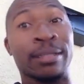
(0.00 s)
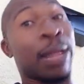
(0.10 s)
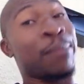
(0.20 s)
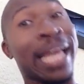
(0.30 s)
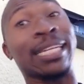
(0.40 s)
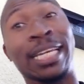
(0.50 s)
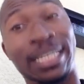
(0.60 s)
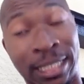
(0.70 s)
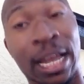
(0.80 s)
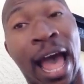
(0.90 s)
Mainly
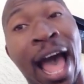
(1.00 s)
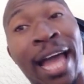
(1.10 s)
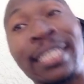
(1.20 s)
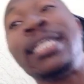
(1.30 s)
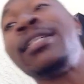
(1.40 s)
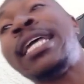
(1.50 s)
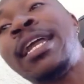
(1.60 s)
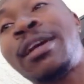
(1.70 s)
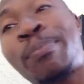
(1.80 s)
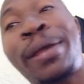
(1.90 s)
is the idea
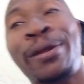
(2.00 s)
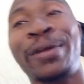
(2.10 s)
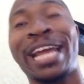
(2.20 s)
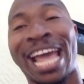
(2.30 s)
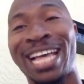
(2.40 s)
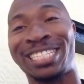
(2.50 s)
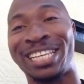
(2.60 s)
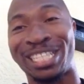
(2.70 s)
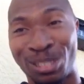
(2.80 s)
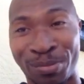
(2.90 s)
that a parent has
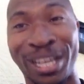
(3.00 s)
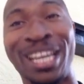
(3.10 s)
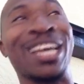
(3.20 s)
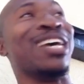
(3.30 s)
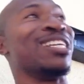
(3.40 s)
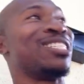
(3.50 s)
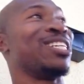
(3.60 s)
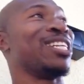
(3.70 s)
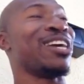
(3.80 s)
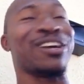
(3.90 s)
to explain
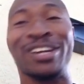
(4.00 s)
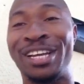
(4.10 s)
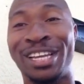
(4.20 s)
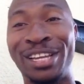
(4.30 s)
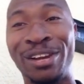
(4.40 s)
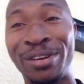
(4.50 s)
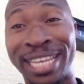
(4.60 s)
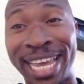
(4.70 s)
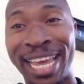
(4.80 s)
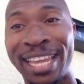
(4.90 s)
to their, you know,
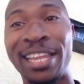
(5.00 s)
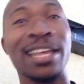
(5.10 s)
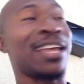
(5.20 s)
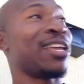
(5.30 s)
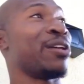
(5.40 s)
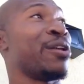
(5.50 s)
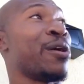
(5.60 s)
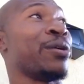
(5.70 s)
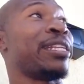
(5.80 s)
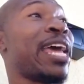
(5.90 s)
kid, you
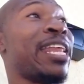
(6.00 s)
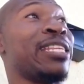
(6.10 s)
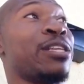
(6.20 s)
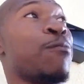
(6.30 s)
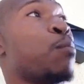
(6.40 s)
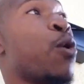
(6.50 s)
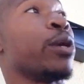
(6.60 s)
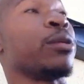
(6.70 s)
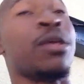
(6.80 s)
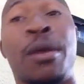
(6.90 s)
know, that it's important.